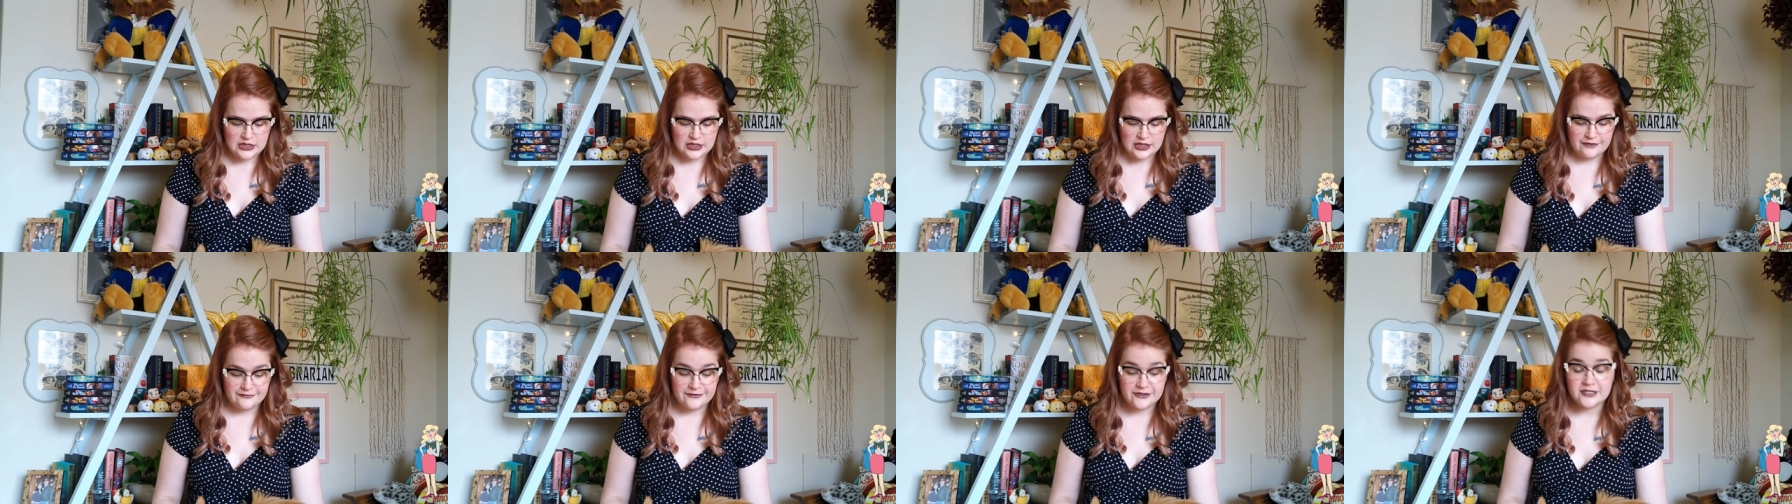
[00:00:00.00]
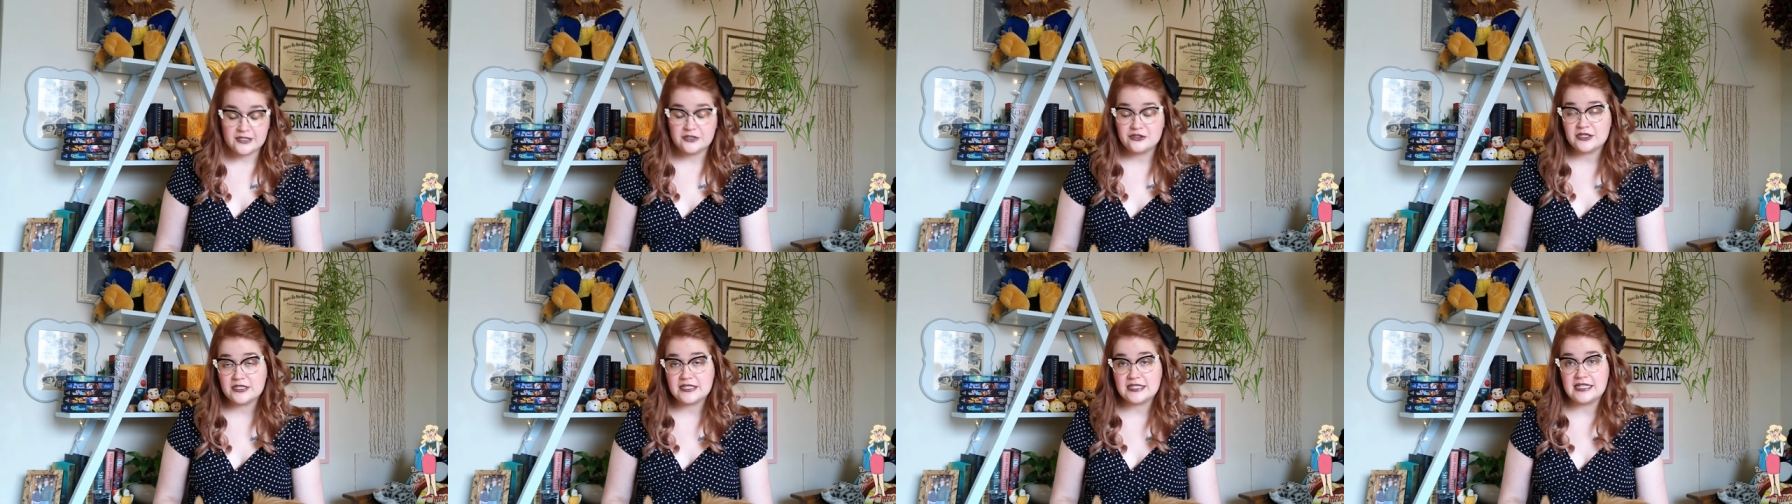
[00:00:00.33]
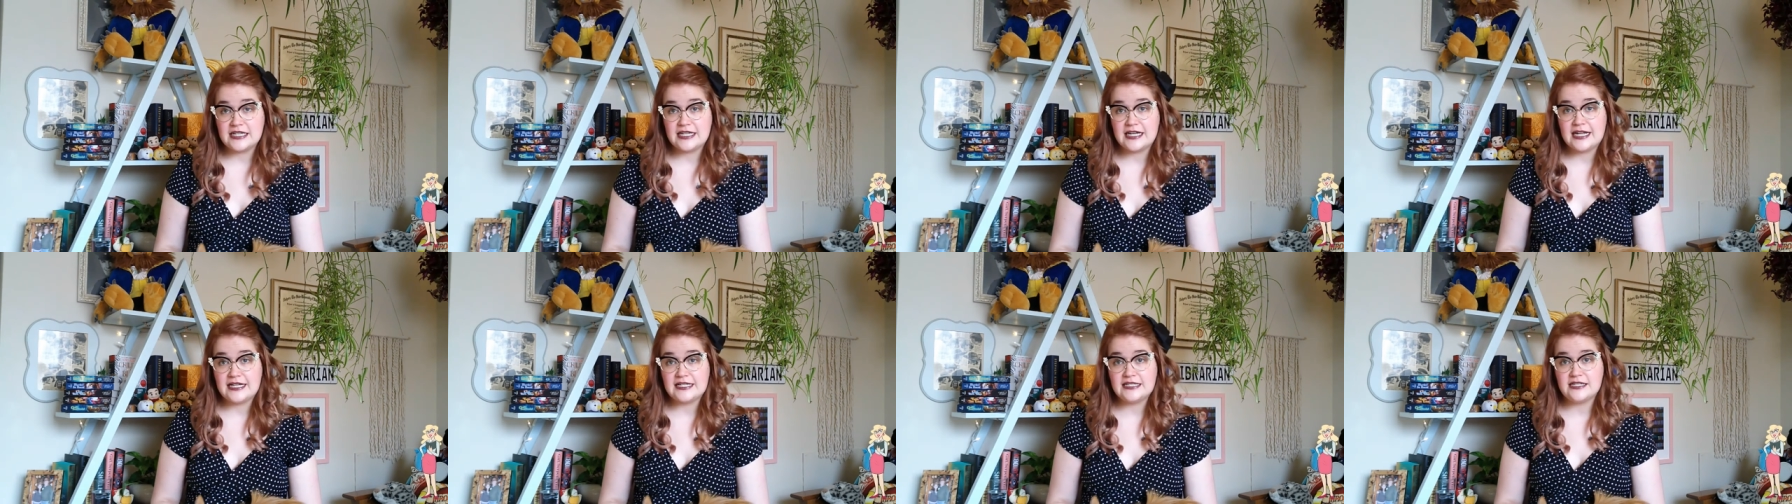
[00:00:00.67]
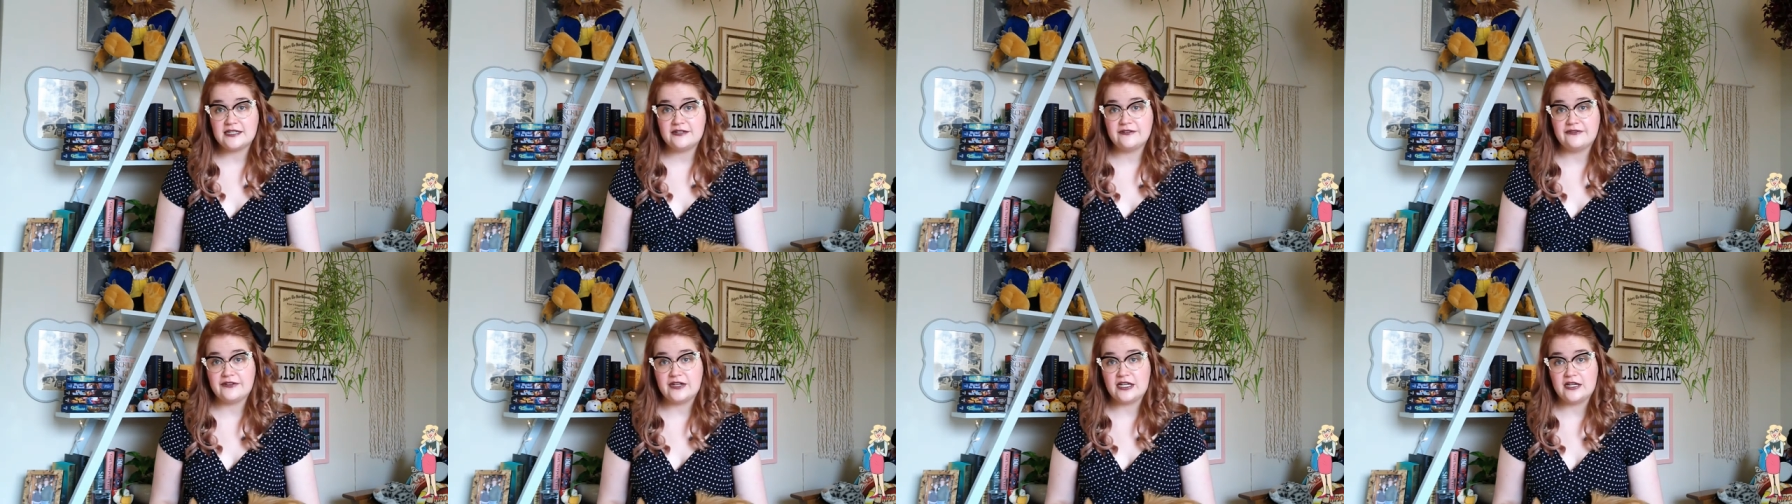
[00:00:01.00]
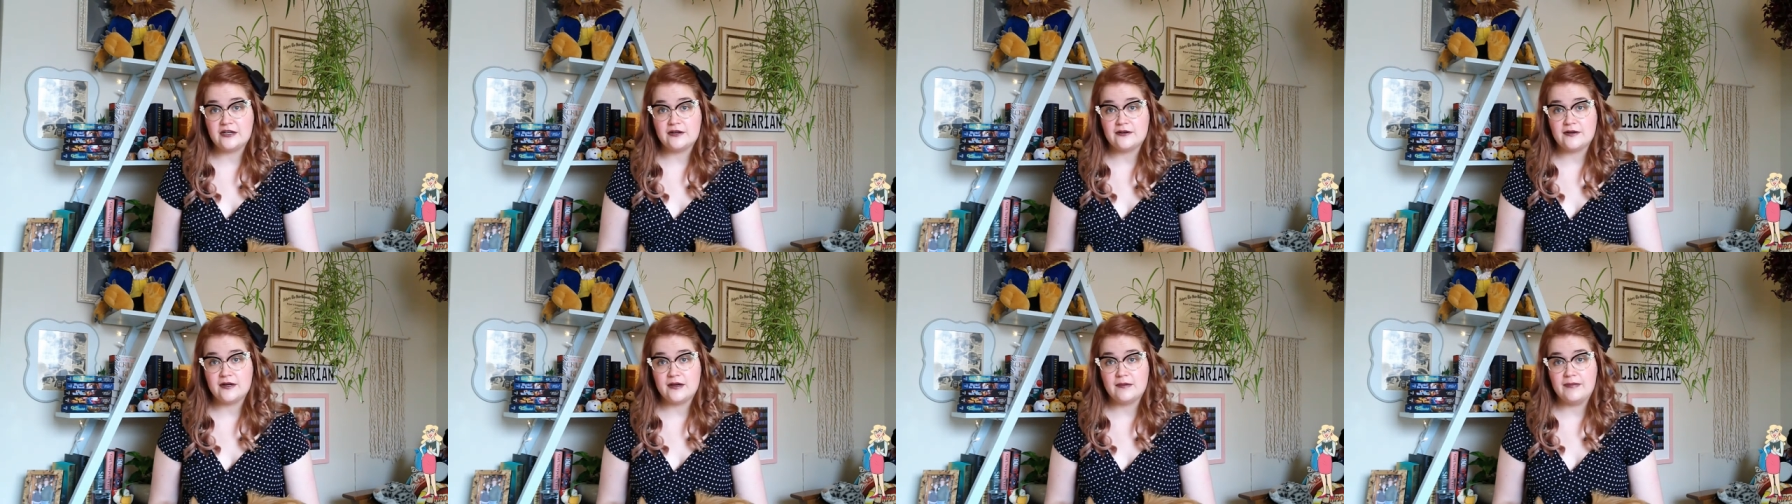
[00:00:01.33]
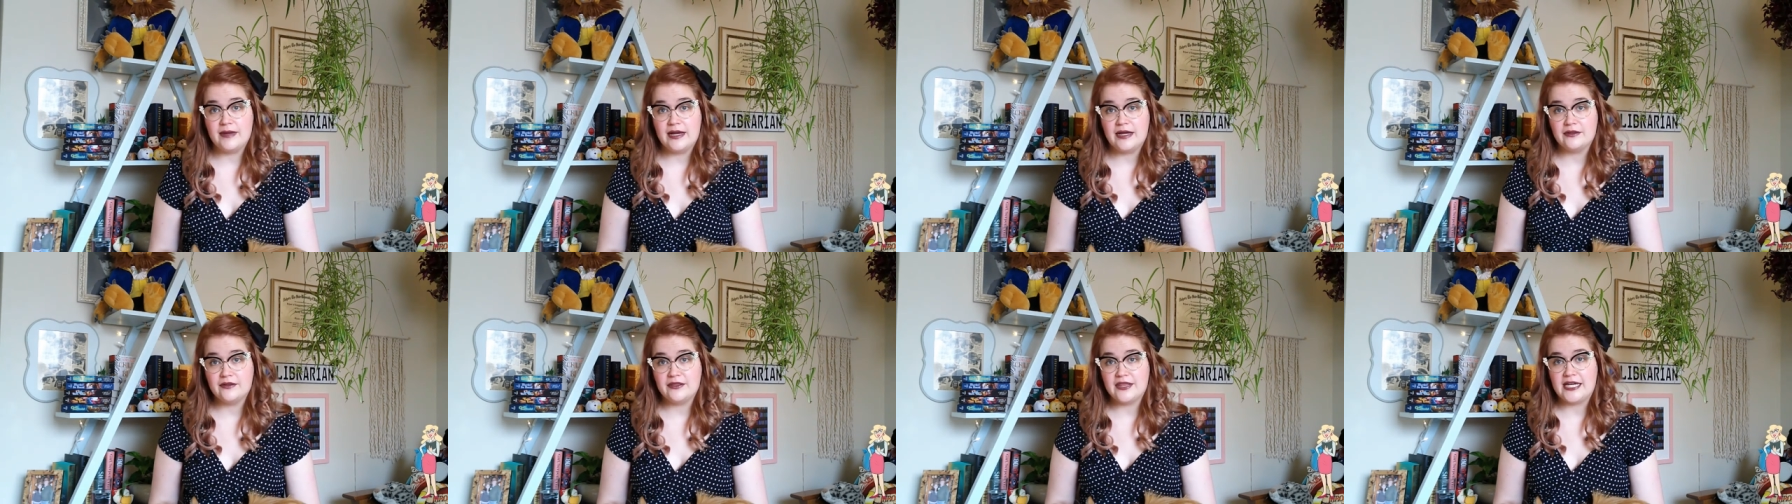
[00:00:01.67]
If you're interested, I did a video
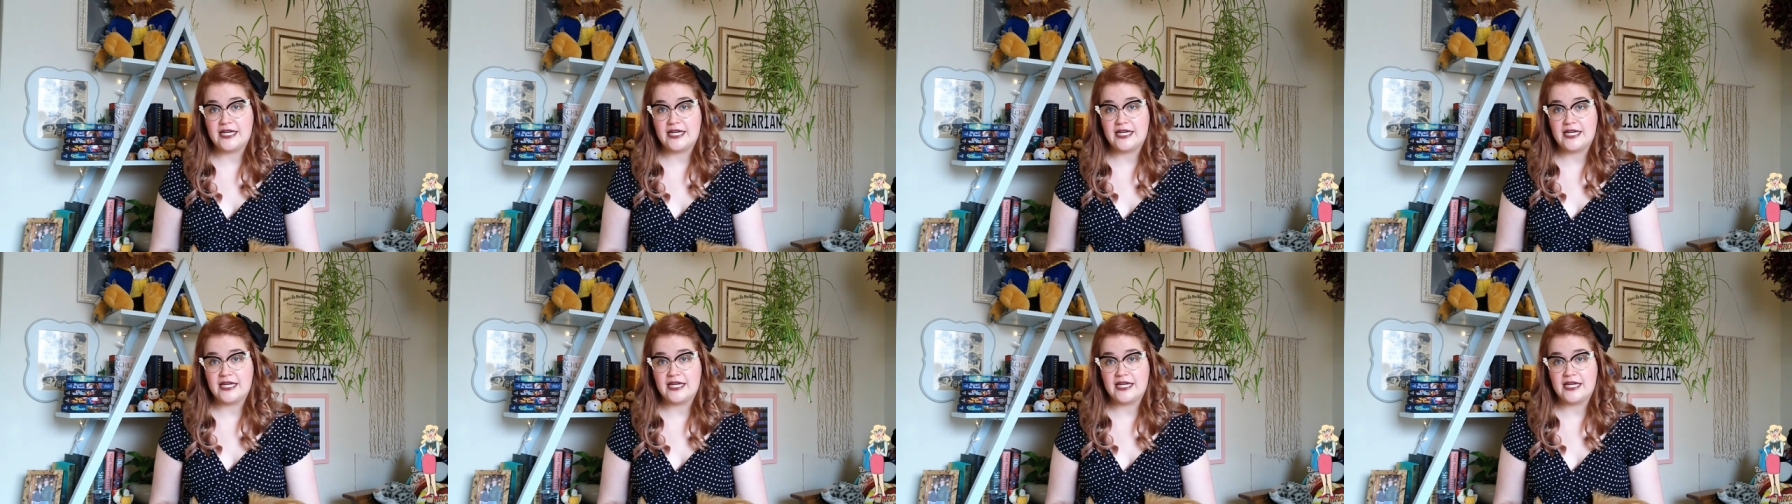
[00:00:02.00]
about